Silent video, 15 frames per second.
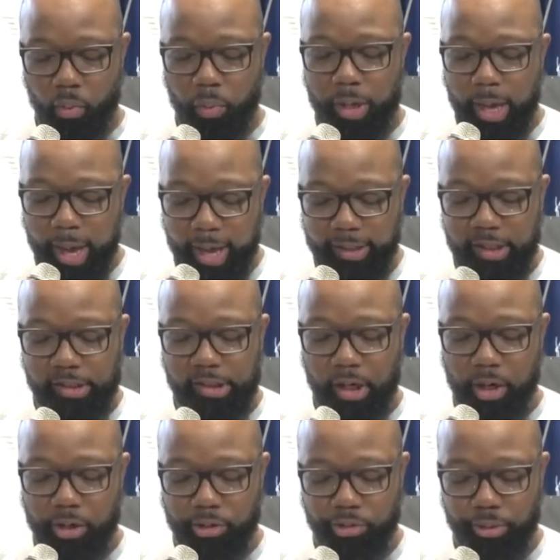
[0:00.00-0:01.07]
we had the
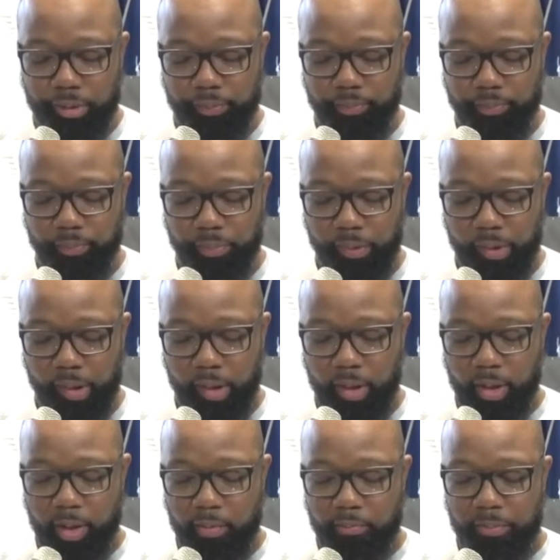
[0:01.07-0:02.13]
surgery.
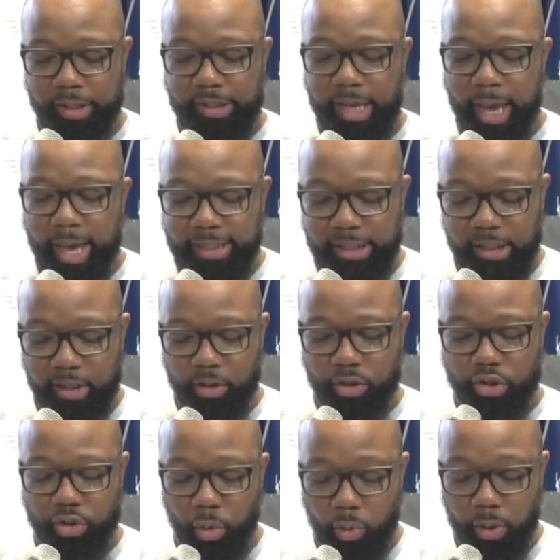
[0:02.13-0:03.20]
Besides a little
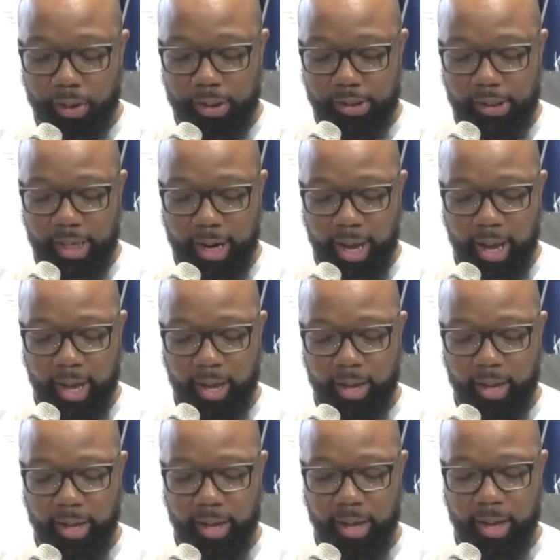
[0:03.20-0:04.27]
soreness that I
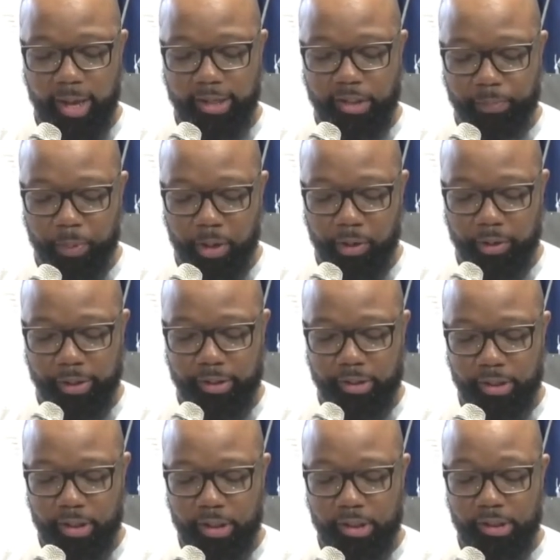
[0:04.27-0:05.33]
experienced,
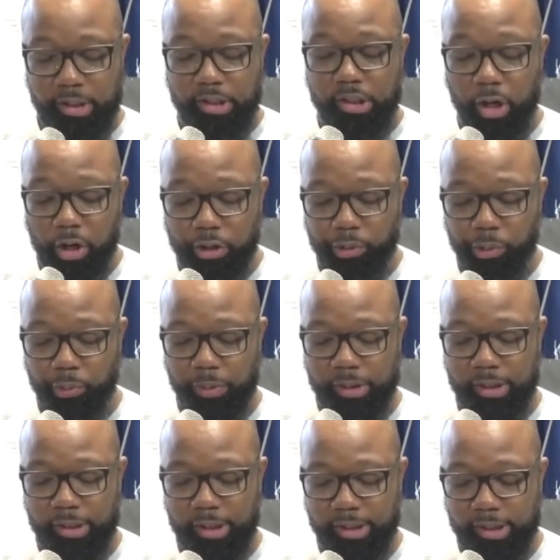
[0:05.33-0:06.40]
the surgery was
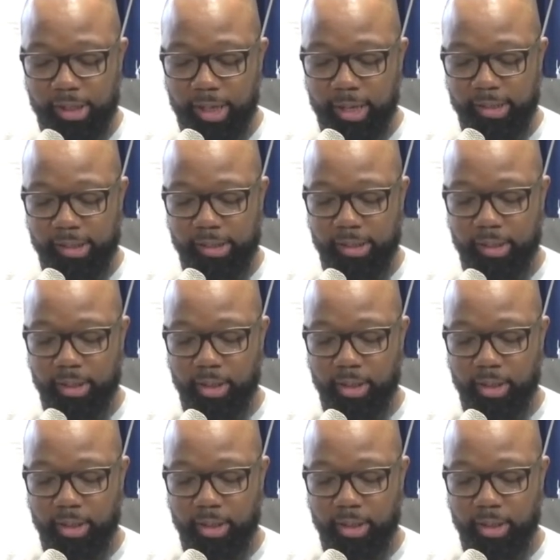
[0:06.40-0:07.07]
a success